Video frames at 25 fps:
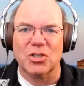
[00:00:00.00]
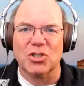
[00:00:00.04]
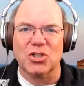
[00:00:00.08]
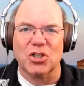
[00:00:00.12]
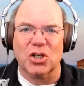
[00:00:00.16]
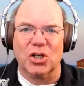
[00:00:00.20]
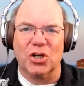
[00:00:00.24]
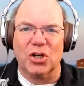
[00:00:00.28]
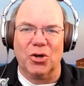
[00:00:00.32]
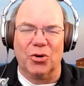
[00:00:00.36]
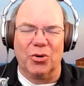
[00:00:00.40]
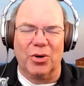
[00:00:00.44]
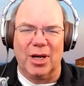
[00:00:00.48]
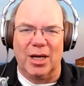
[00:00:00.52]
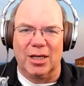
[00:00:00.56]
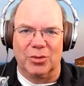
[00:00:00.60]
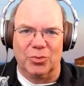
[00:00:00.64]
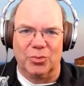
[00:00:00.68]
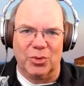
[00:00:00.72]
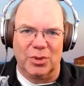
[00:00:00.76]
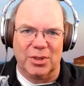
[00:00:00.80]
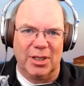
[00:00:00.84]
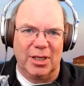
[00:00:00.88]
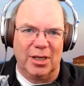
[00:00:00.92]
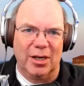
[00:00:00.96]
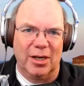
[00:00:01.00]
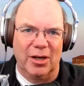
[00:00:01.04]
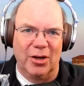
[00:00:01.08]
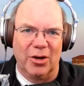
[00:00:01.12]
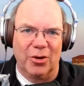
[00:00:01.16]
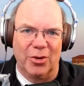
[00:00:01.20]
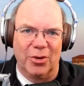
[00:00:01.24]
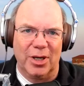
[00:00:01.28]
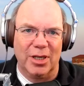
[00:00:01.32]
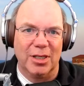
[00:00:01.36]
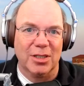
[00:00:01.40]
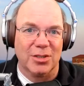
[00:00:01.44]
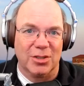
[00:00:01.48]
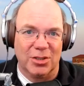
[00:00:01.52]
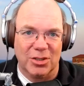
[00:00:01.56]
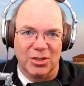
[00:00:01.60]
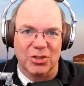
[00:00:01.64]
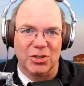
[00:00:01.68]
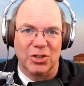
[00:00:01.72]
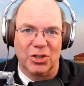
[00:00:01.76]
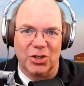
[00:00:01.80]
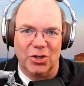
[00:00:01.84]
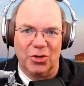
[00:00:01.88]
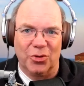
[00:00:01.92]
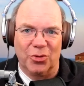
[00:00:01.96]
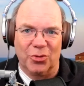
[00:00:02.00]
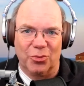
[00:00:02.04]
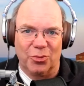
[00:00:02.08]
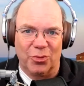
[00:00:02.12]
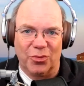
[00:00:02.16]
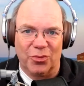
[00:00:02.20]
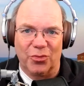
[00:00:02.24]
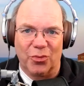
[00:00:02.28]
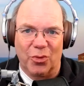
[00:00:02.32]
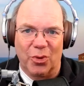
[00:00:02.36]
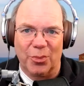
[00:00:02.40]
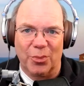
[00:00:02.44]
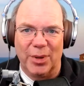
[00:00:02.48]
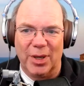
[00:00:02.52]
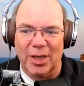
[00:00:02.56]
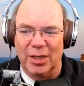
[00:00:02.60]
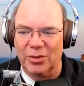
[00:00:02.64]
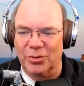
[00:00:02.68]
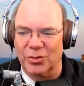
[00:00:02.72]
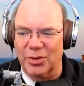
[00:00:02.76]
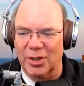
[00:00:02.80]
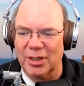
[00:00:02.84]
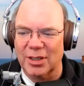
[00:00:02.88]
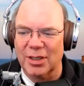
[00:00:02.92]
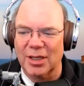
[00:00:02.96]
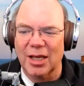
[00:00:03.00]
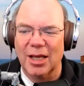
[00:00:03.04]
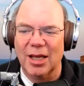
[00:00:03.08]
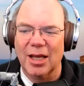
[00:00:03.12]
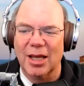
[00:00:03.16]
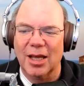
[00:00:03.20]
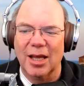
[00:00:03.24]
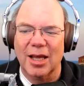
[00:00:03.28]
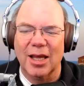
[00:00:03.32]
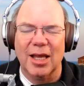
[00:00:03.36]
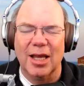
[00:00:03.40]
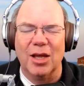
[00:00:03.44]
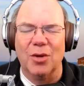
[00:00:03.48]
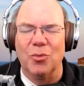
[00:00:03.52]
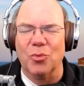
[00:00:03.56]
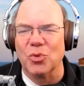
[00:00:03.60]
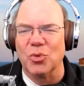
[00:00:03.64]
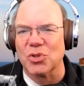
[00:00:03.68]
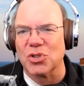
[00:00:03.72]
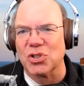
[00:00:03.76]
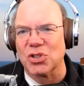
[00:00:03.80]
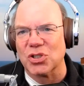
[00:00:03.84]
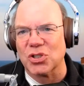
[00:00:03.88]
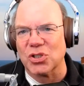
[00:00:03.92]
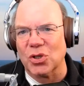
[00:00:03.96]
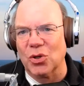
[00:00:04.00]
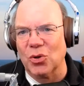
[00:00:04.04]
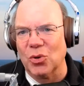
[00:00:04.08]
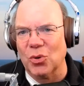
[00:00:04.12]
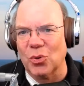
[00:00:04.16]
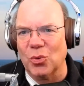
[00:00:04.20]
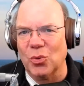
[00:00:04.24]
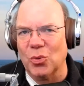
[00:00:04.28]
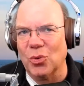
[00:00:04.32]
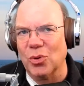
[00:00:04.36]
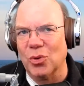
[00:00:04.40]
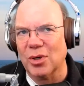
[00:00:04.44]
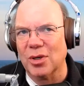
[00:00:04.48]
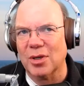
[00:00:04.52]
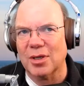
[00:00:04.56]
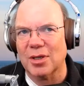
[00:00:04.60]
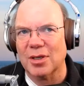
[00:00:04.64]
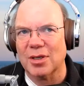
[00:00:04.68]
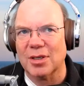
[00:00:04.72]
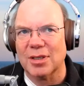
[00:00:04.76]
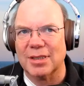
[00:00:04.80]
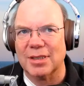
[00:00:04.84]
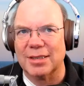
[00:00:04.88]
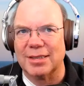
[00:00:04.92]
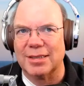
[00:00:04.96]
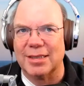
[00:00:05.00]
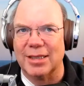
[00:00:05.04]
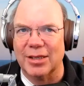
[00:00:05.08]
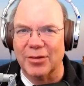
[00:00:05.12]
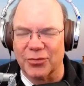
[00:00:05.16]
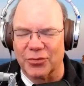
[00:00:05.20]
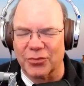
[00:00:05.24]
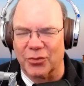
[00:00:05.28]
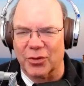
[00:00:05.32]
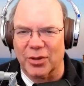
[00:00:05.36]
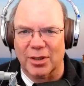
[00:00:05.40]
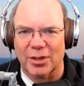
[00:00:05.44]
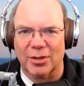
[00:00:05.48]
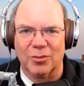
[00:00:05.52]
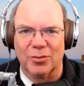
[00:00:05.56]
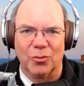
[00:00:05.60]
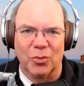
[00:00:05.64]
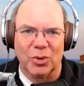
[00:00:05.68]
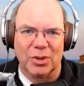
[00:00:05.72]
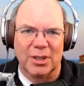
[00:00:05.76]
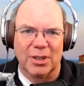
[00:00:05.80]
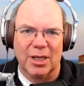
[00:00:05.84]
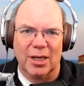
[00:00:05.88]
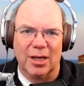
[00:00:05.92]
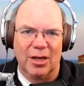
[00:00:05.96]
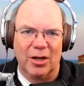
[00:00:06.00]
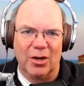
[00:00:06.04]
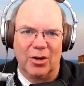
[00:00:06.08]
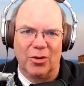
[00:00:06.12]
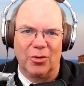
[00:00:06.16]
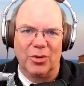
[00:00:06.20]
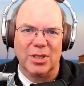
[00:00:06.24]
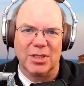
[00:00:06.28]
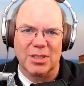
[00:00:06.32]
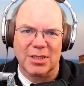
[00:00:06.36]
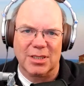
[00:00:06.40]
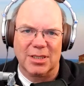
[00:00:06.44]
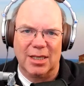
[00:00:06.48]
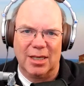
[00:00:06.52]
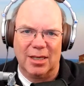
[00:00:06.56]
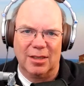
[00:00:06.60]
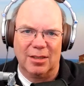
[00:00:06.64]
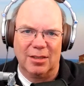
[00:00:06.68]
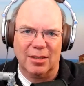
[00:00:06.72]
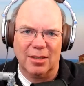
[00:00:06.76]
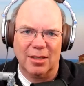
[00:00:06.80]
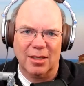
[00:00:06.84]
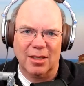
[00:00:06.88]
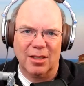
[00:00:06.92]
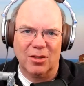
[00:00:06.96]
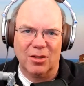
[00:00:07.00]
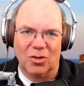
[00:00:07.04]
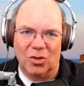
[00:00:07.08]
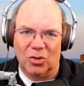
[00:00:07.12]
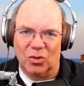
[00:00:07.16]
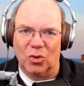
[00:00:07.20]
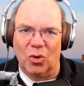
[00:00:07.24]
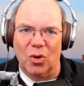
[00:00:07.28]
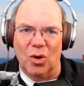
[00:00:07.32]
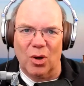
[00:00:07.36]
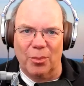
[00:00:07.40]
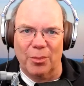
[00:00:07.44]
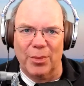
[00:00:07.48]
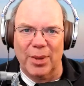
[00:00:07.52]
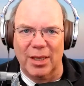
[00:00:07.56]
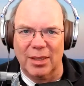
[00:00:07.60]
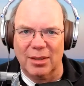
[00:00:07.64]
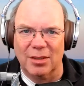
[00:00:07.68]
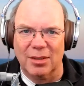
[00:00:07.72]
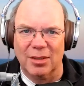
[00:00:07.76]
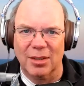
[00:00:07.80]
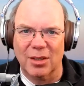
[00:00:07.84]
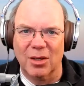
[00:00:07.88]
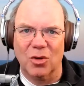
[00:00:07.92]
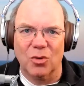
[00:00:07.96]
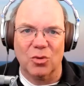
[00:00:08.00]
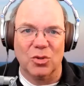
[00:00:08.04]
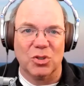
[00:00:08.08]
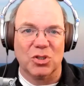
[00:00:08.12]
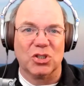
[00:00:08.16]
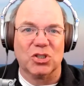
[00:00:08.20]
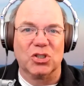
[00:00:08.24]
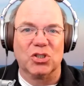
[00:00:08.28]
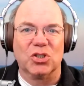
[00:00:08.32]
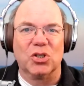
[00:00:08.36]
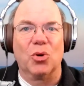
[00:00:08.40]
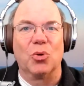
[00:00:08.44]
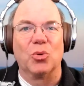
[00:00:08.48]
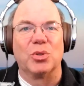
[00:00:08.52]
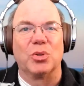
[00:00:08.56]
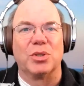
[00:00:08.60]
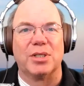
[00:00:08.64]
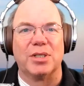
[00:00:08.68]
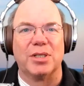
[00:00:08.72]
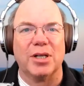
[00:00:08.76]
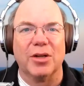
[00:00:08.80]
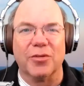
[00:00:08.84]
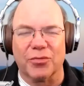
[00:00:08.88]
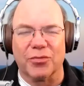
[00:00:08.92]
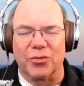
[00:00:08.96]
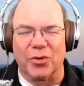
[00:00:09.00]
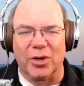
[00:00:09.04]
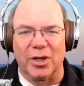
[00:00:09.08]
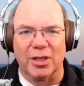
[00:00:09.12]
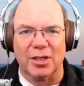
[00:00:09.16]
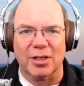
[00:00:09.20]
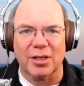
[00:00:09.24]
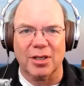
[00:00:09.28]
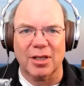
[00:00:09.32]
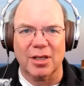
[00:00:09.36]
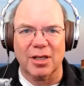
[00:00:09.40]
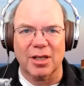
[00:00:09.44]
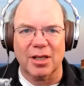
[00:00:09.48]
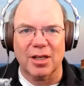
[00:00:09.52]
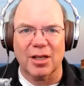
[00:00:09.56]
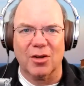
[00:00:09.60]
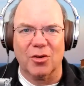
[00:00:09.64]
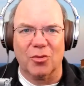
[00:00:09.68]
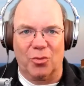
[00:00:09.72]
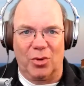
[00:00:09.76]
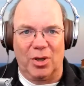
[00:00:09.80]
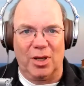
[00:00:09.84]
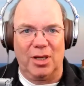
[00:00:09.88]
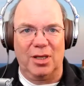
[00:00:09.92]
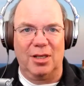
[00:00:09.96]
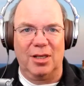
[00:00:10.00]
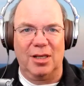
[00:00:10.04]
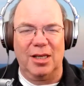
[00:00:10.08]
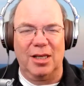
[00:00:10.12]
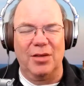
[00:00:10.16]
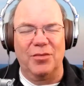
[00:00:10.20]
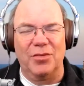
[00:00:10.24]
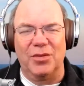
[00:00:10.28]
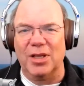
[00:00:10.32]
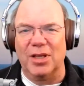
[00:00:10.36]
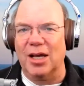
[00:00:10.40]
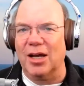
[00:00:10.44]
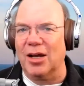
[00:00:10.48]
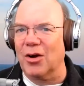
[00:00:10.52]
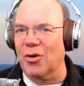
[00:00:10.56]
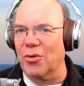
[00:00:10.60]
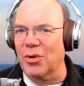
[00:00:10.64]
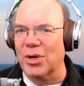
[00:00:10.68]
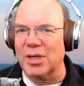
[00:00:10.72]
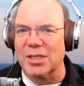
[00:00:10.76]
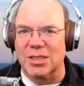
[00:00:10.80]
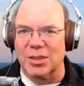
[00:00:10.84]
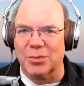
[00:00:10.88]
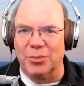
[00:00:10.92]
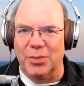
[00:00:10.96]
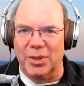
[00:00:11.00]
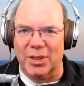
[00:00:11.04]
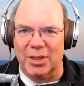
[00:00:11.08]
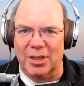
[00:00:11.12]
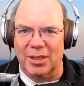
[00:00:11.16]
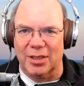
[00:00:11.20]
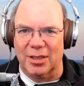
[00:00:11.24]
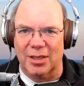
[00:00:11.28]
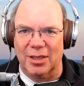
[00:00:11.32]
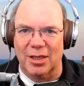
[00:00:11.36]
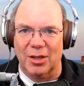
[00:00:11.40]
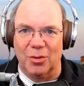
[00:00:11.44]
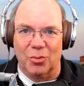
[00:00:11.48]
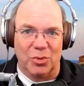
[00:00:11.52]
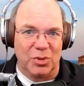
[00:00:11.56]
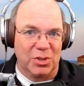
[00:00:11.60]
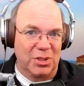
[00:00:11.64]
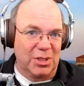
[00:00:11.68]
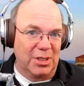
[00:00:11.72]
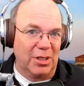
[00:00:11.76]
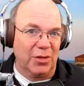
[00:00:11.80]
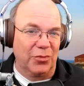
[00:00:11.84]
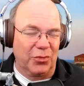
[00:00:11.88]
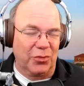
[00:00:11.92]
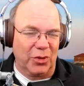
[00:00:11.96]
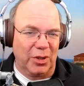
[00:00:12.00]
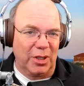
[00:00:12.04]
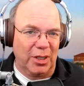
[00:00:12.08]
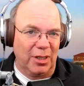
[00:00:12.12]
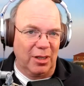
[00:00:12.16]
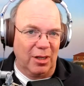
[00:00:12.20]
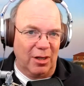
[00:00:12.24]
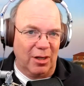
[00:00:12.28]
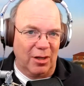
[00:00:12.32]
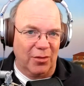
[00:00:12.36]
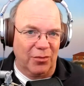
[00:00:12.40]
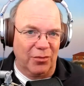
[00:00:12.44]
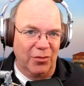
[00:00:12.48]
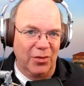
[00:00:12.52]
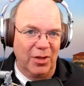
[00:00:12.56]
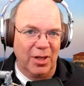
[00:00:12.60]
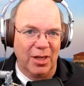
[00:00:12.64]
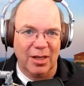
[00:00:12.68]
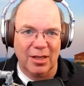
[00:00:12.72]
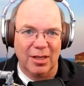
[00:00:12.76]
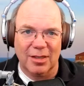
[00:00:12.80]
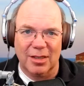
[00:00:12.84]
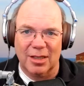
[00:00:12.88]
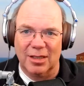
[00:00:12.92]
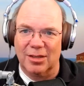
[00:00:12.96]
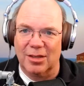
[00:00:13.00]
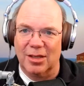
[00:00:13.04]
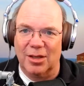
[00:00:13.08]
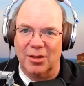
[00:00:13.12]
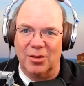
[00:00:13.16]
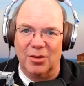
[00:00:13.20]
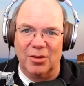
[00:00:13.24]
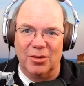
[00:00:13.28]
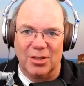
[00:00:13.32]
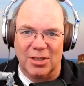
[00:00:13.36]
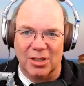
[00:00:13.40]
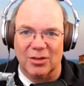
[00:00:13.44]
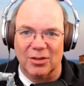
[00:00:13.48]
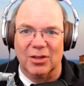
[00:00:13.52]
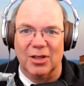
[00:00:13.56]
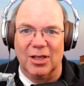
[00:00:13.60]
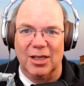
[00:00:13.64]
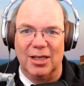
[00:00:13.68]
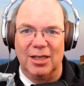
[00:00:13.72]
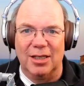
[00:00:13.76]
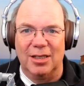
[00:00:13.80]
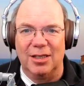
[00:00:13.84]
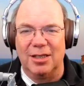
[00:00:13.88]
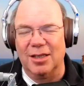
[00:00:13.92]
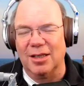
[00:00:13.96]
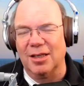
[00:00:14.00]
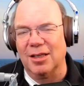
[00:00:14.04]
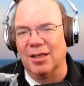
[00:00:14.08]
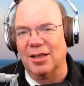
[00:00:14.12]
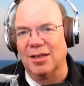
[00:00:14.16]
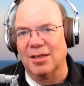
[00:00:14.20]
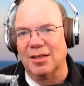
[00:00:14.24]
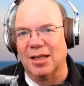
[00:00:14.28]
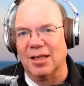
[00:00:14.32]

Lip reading: Secure Act with the IRAs and the Secure Reform Act, right? It was so different. What the IRS said the law meant was so different, right? Even the IRS admitted it was different enough that they delayed